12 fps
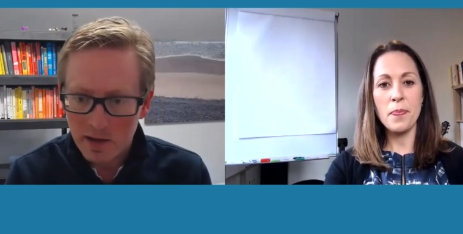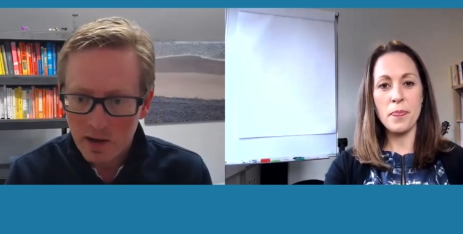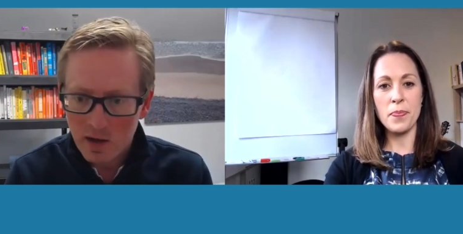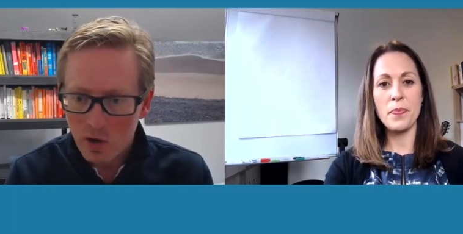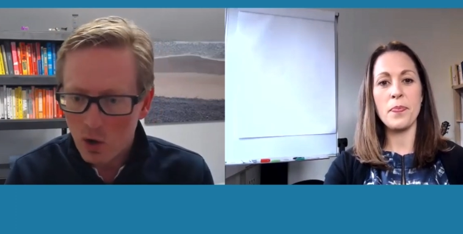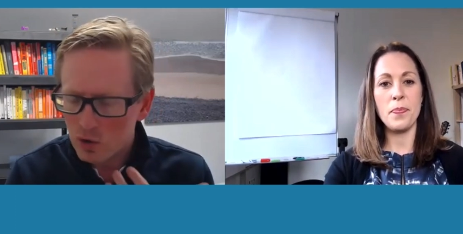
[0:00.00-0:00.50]

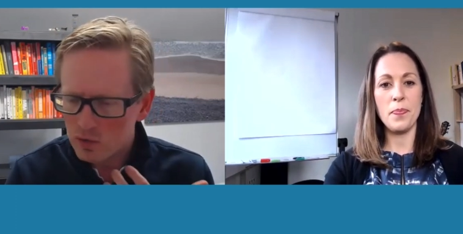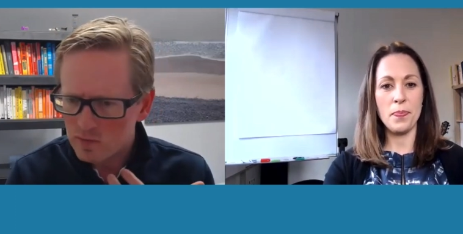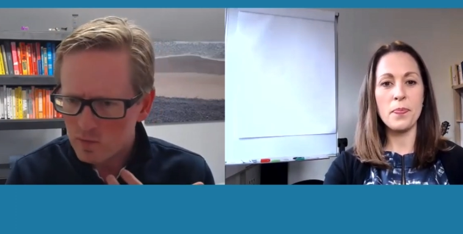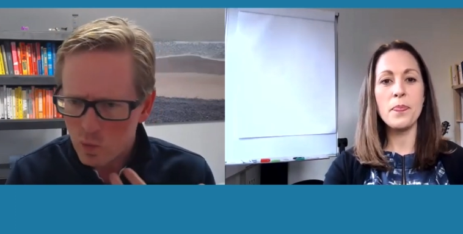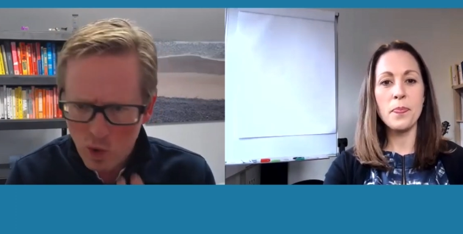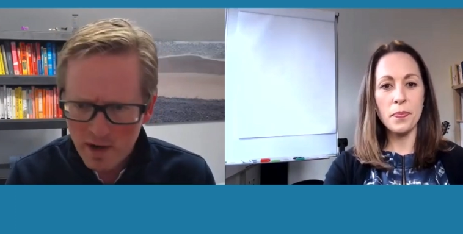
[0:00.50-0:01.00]
Speaker 1: mm. on
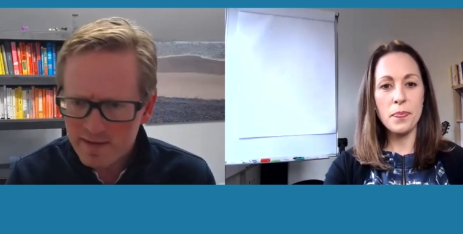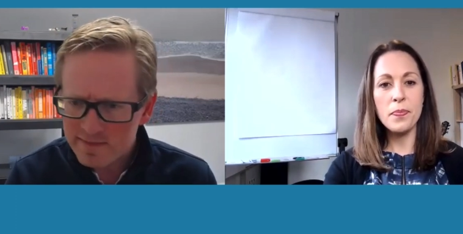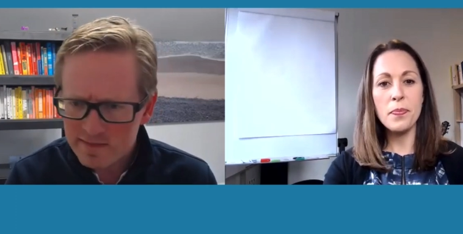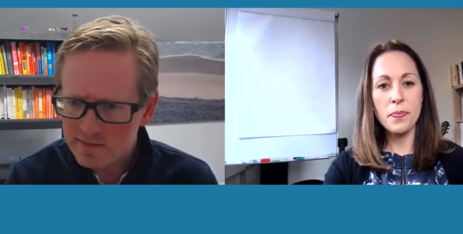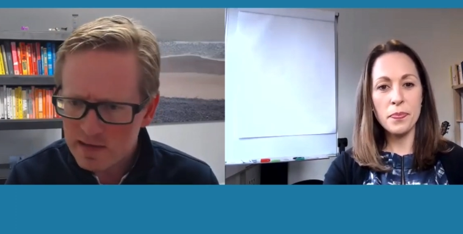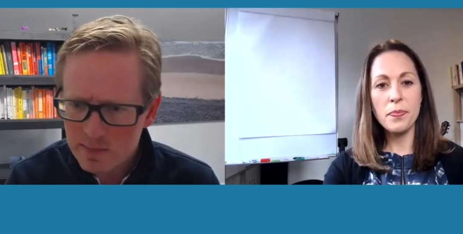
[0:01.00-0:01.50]
why does
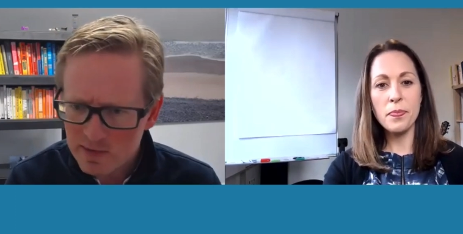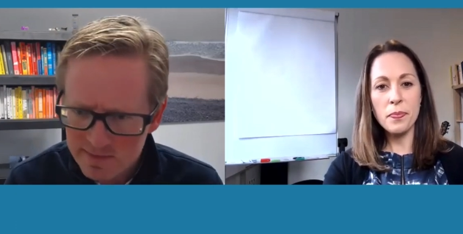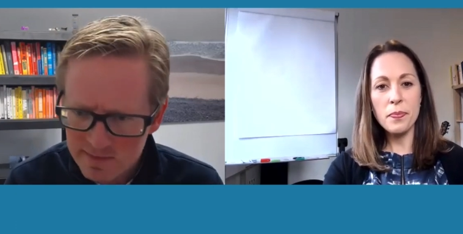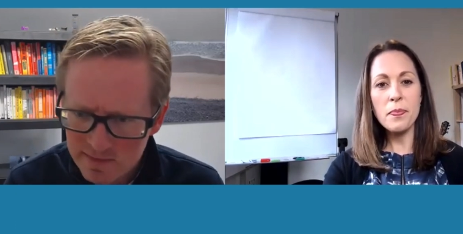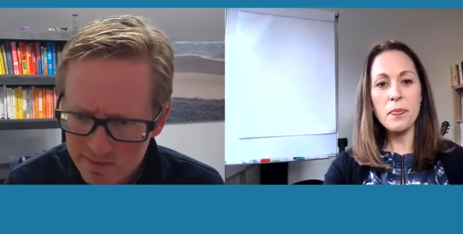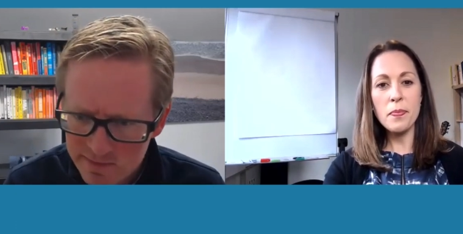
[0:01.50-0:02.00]
this team
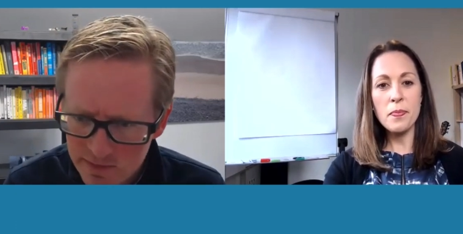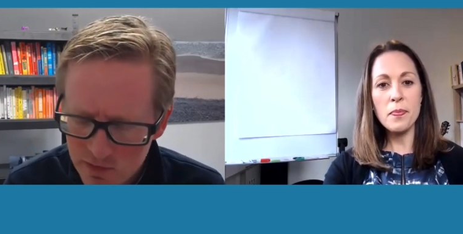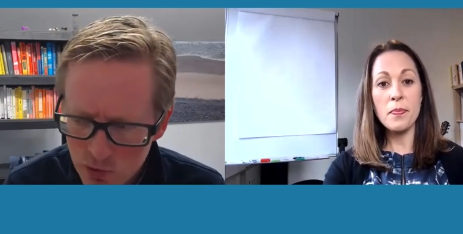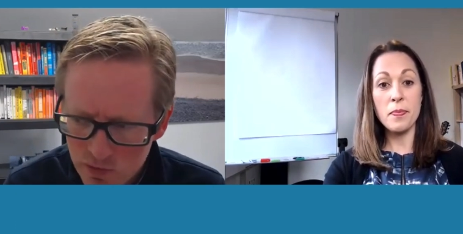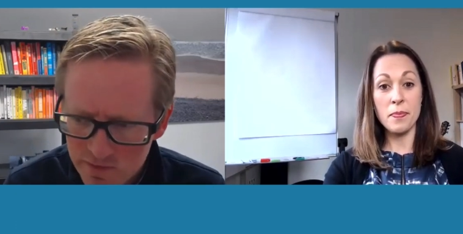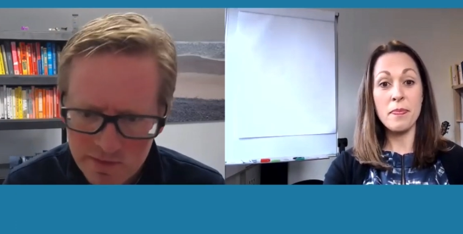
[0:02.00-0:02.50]
exist and who
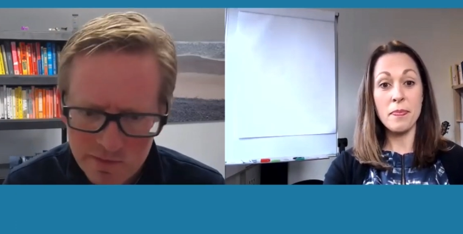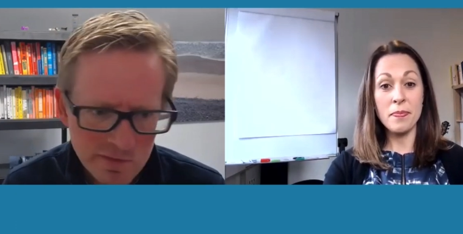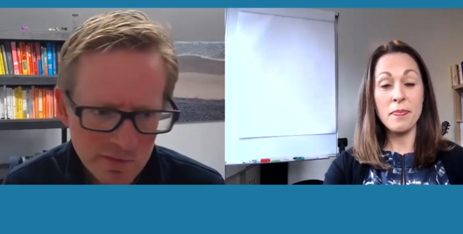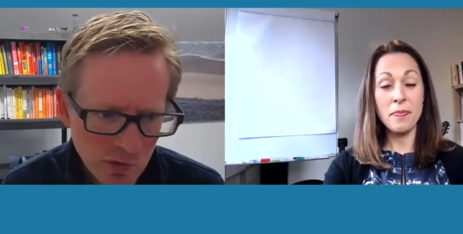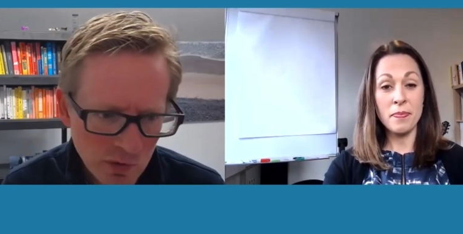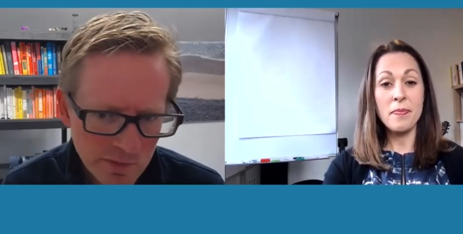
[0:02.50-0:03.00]
does it
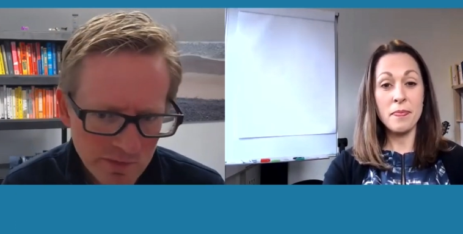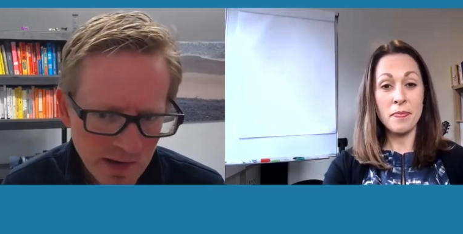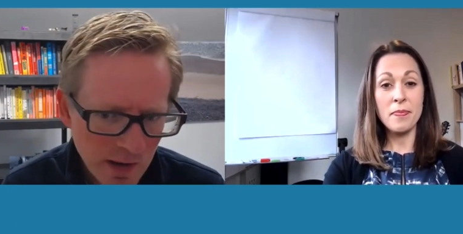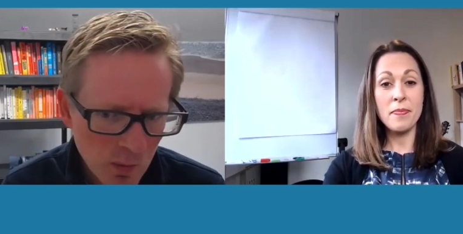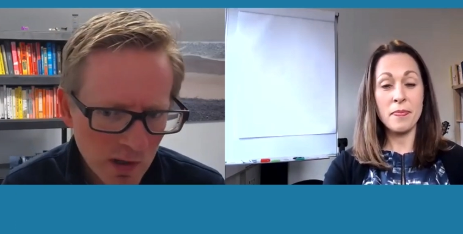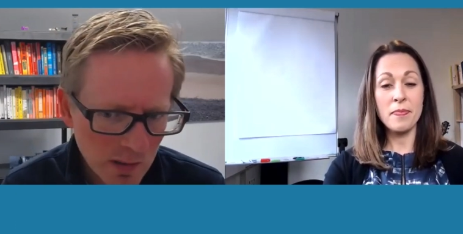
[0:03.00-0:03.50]
serve and how
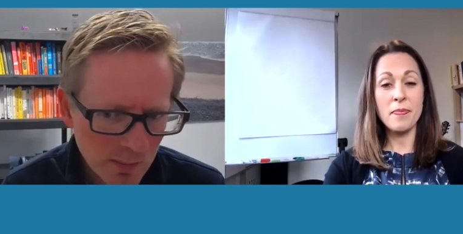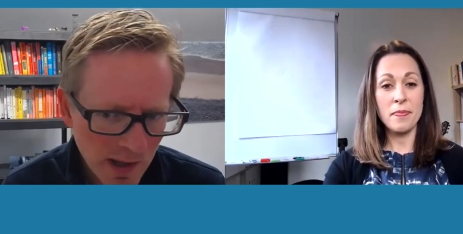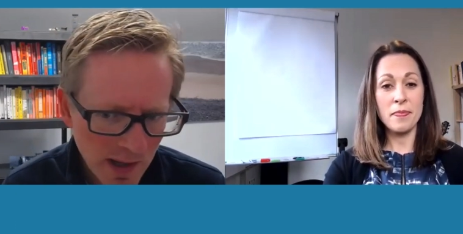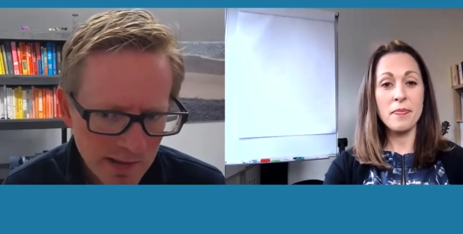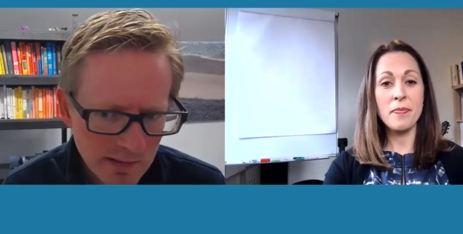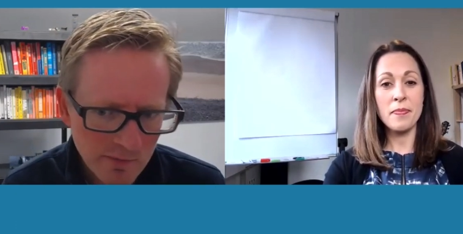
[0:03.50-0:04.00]
are we going to
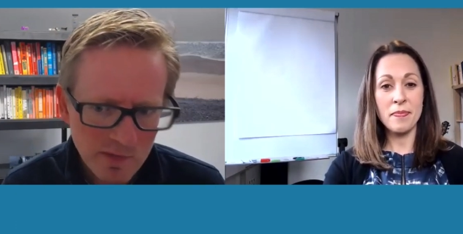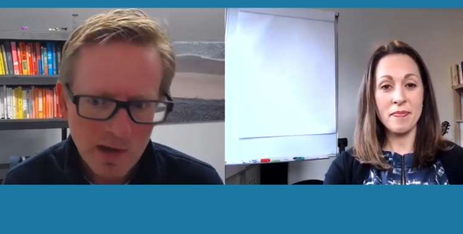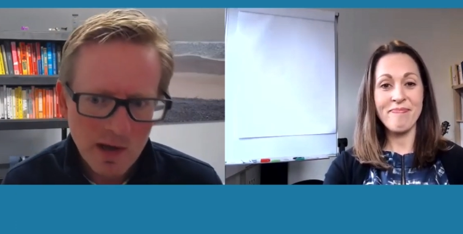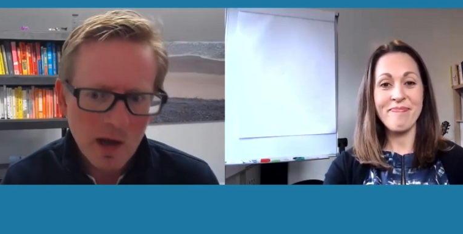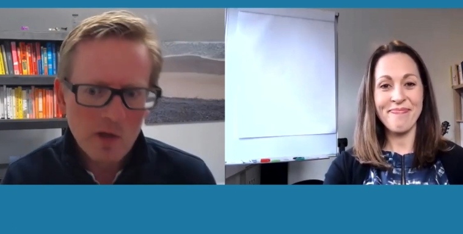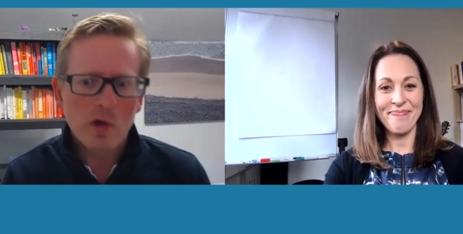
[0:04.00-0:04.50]
behave
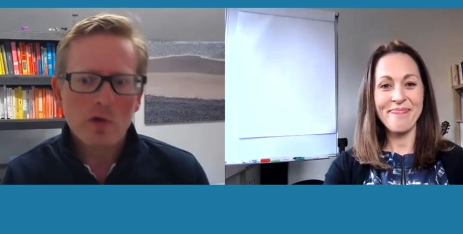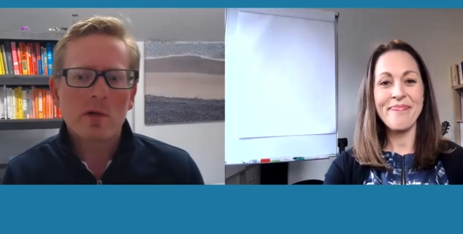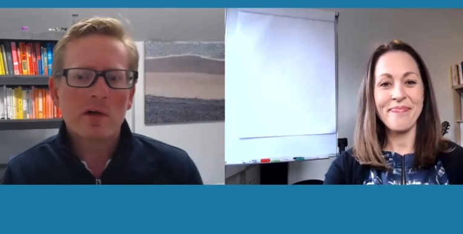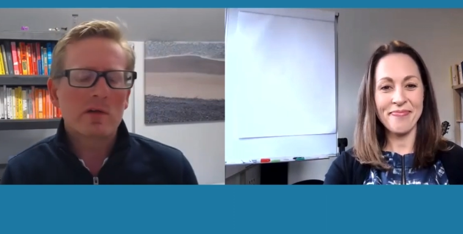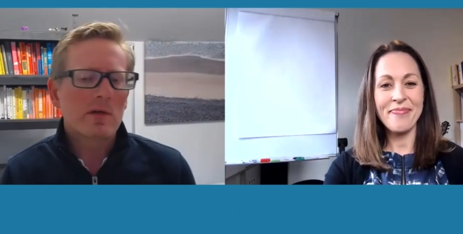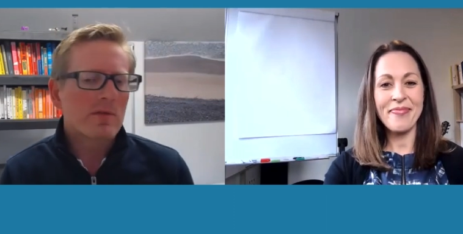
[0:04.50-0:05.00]
those are
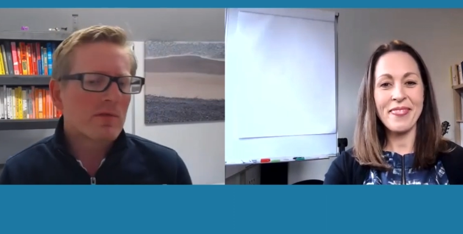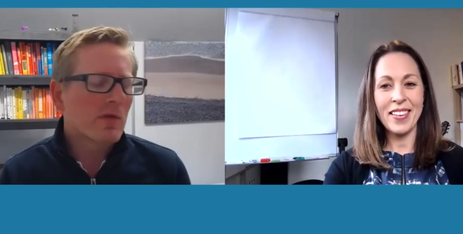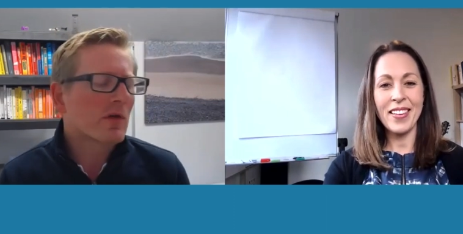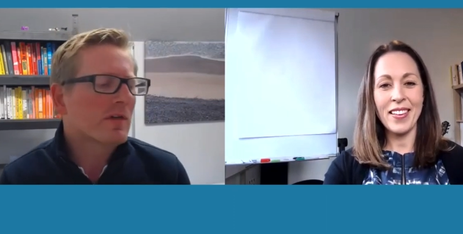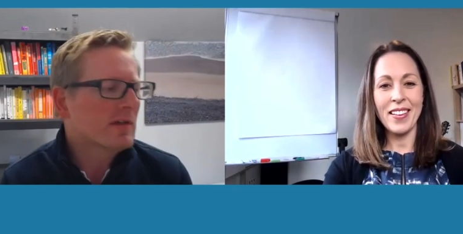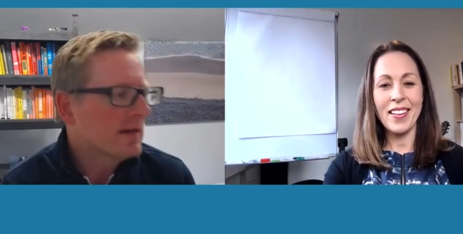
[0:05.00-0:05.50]
actually the
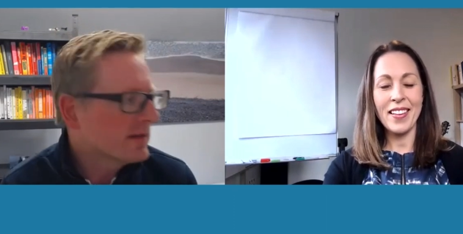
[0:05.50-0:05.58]
first things I